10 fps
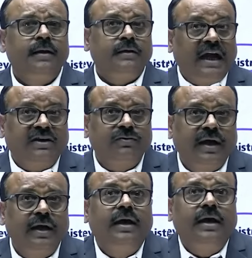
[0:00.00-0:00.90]
That's
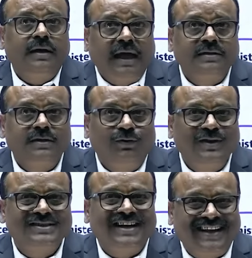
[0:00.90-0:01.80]
why DICE
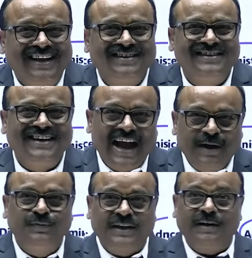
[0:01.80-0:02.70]
was against the
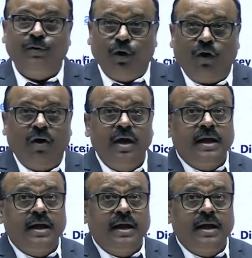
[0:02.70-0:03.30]
administrative law.